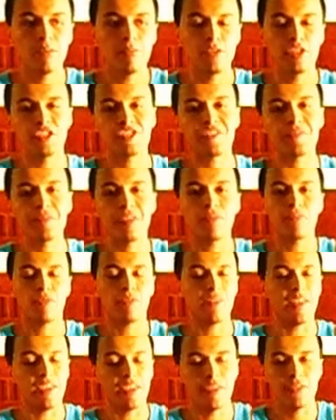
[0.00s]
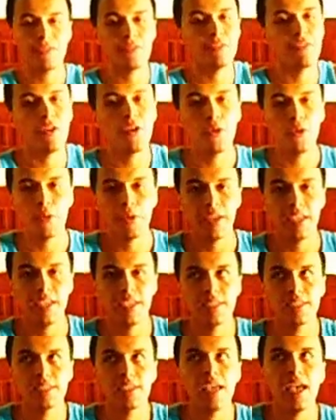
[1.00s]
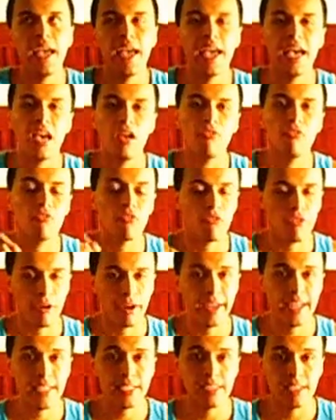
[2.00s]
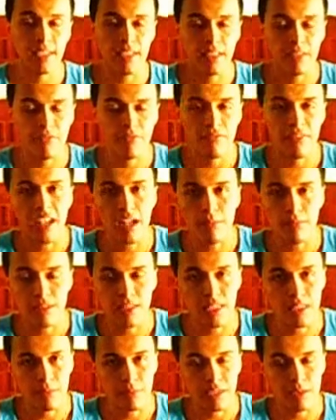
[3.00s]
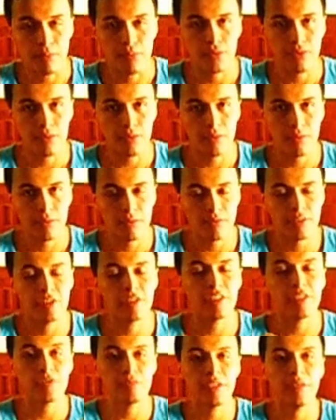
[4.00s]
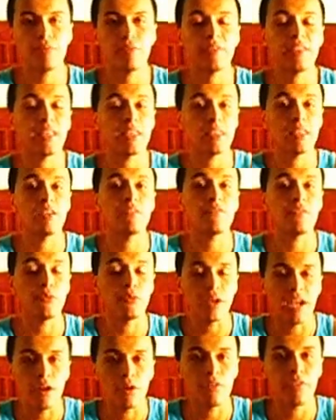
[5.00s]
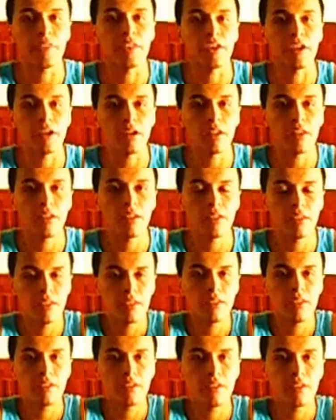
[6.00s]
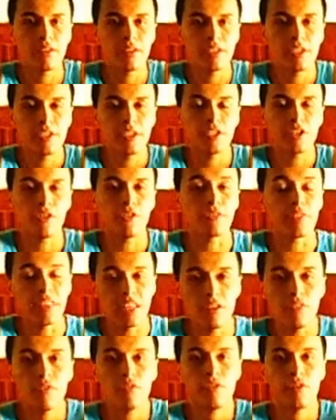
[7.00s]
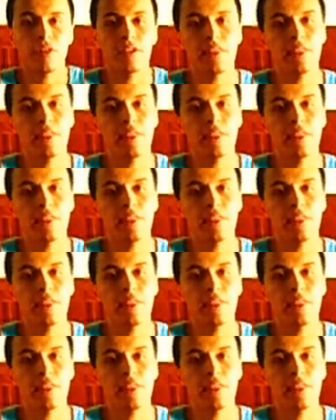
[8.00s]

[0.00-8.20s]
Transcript: But just remember that you always have friends and family, those people that love you out there. You're never